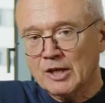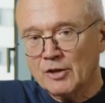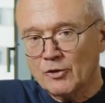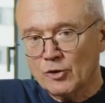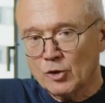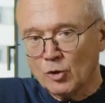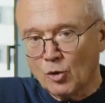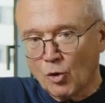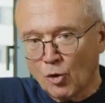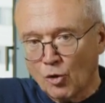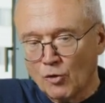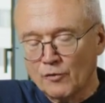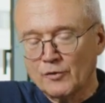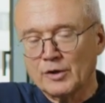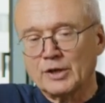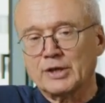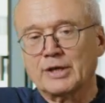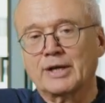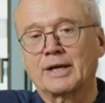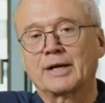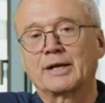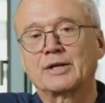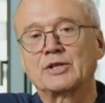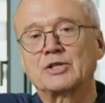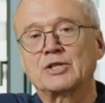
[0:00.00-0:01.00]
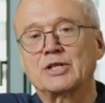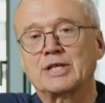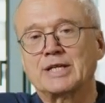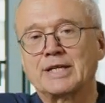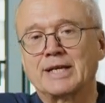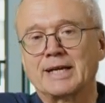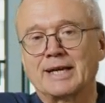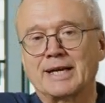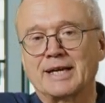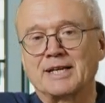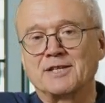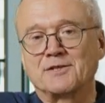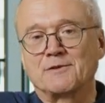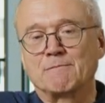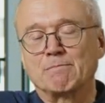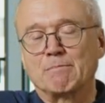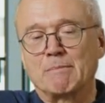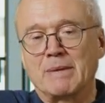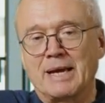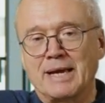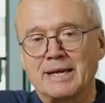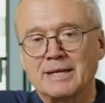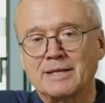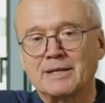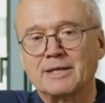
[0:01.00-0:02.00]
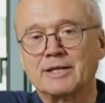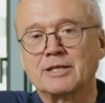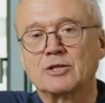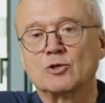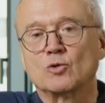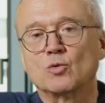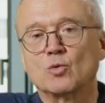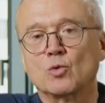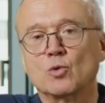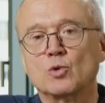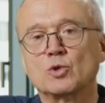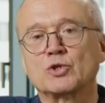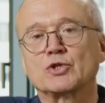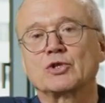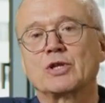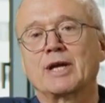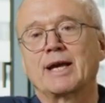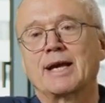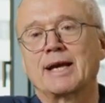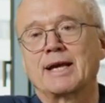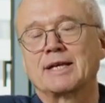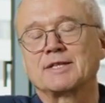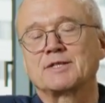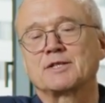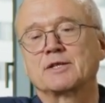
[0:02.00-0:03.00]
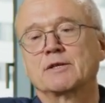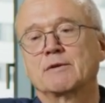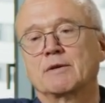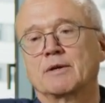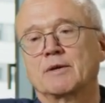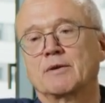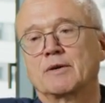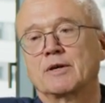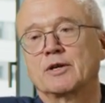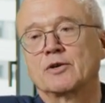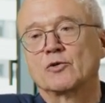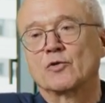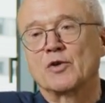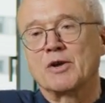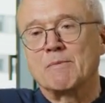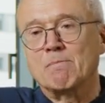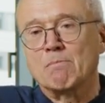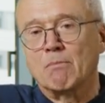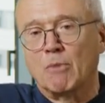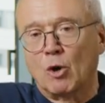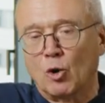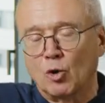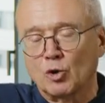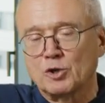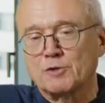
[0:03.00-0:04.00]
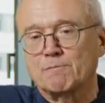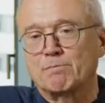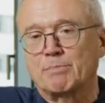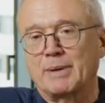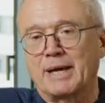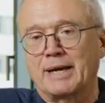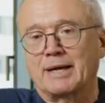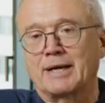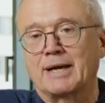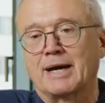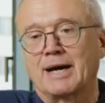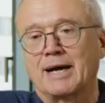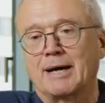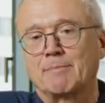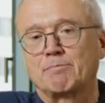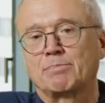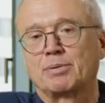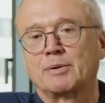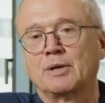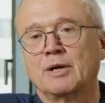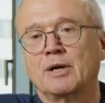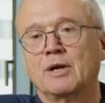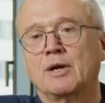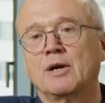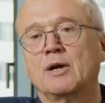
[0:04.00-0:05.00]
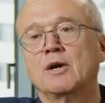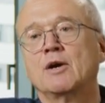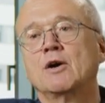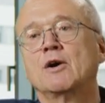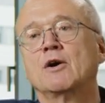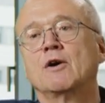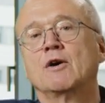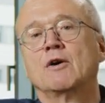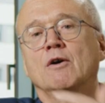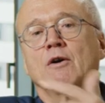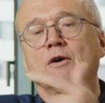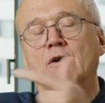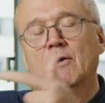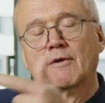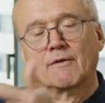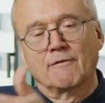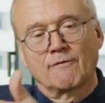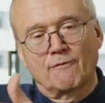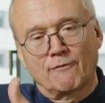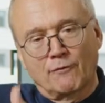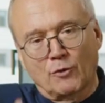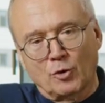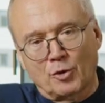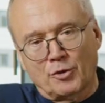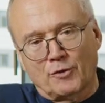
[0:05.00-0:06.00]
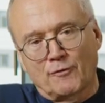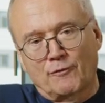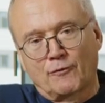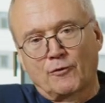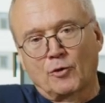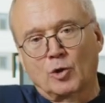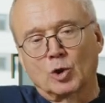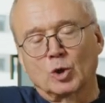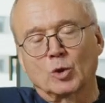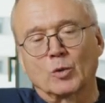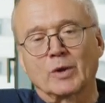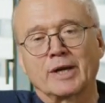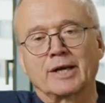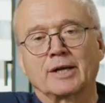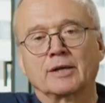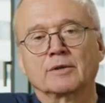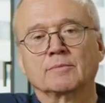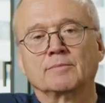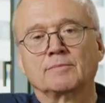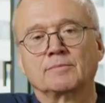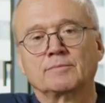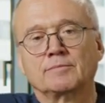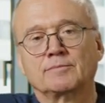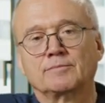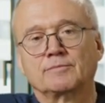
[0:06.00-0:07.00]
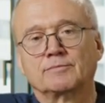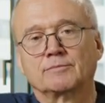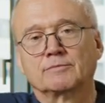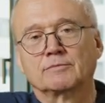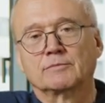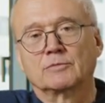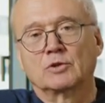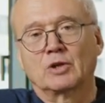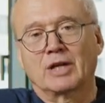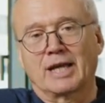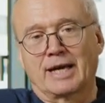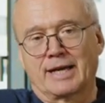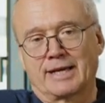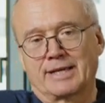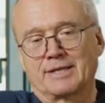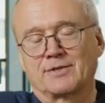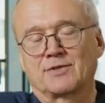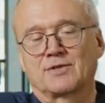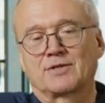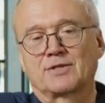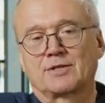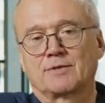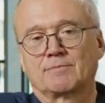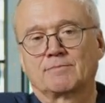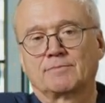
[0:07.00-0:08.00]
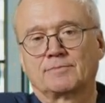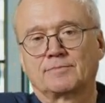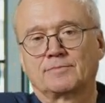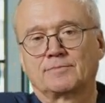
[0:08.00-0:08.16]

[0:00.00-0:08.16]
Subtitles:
The overcurrent here is mainly used as a remote backup for the following lines.